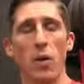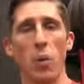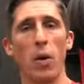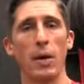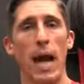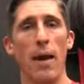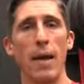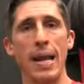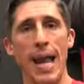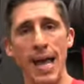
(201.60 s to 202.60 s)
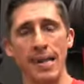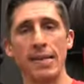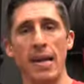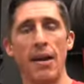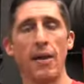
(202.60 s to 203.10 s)
your workout and hit
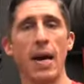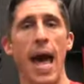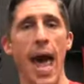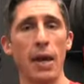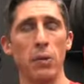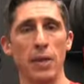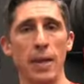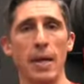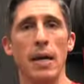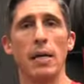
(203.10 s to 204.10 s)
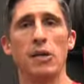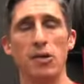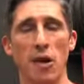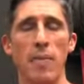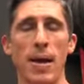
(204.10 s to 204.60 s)
this area adequately to
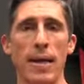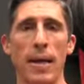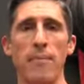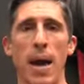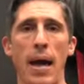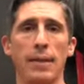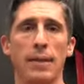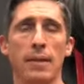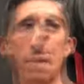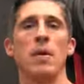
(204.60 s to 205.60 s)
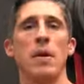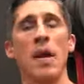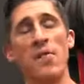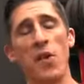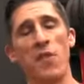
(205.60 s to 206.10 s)
start making an impact.
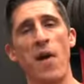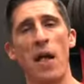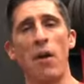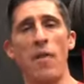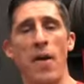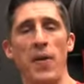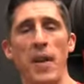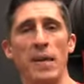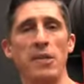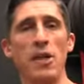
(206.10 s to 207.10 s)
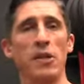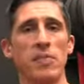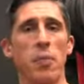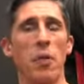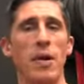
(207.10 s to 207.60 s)
If you're a follower of AthleanX, you know it's
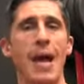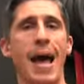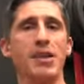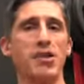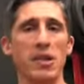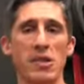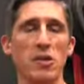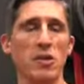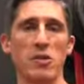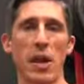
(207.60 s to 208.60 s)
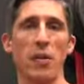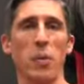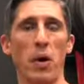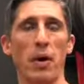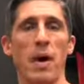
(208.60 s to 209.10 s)
important not just to do strength
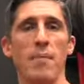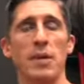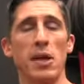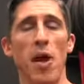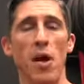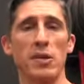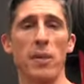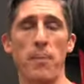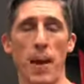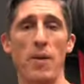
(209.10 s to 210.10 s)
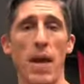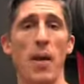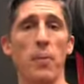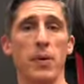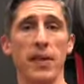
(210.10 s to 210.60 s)
work, but to also pair that
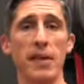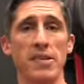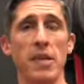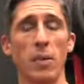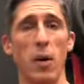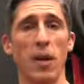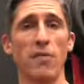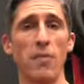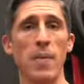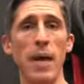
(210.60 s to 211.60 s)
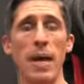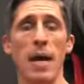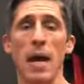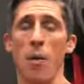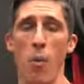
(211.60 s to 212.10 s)
up with conditioning work. And for me,
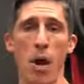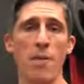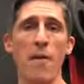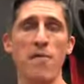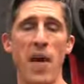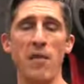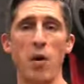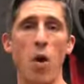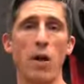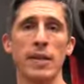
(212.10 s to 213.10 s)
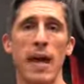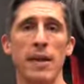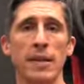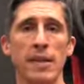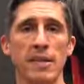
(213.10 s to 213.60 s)
one of my favorite all-time
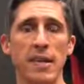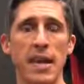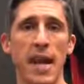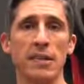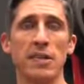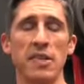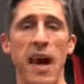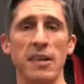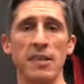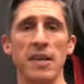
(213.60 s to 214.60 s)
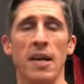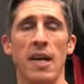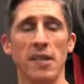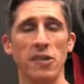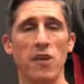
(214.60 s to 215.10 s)
conditioning exercises
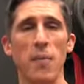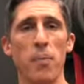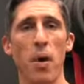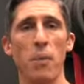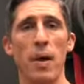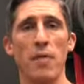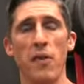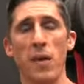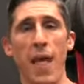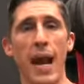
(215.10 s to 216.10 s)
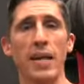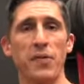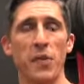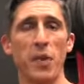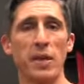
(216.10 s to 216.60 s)
is a jump rope for a lot of
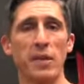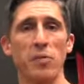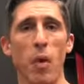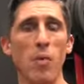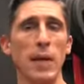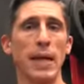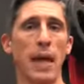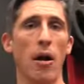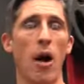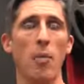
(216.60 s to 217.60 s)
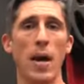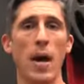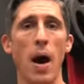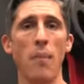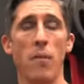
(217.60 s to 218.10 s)
different reasons. One, we can get our heart rate
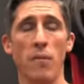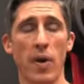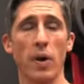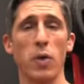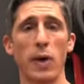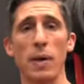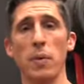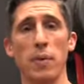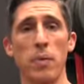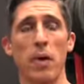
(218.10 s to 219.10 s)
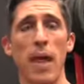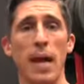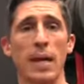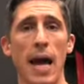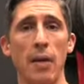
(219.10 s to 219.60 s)
up very quickly. We can burn a lot
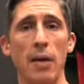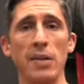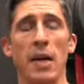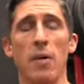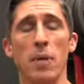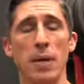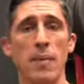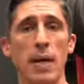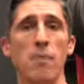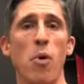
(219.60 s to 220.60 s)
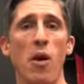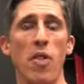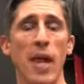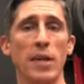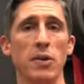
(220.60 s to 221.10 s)
of calories. We can become more
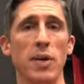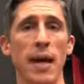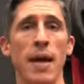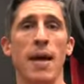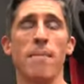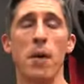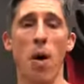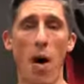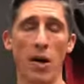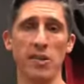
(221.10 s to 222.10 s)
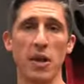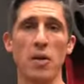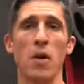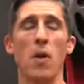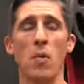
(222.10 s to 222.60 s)
athletic doing it, but
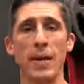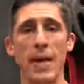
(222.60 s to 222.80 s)
also we